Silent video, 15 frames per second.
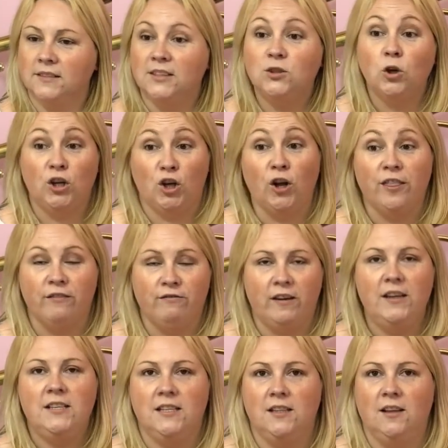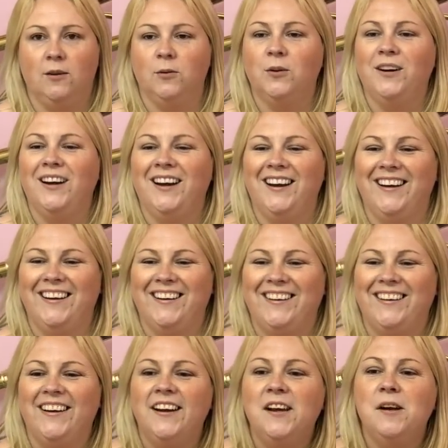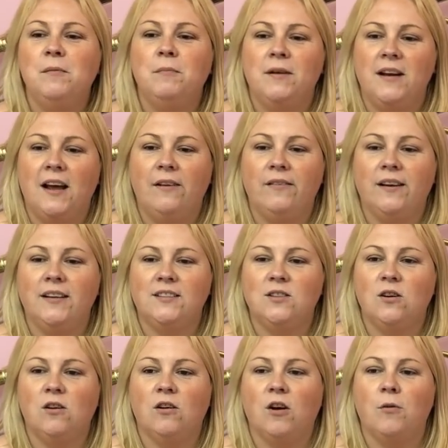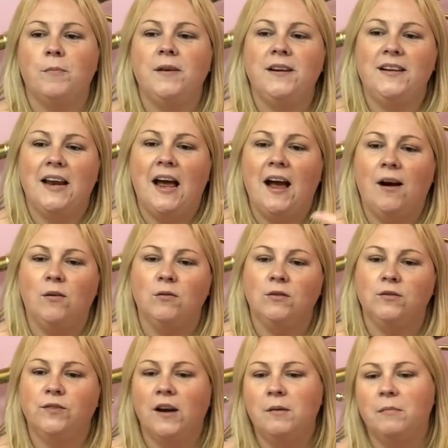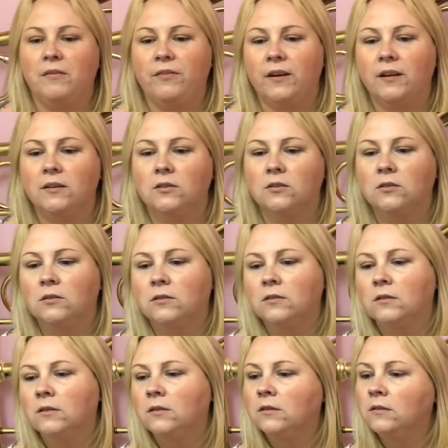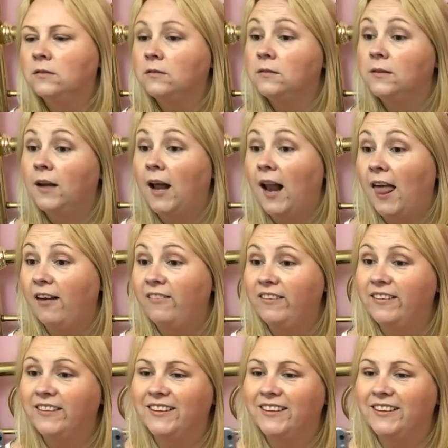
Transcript: It's only got the face in though. But now it's not coming down to find my face. Hello.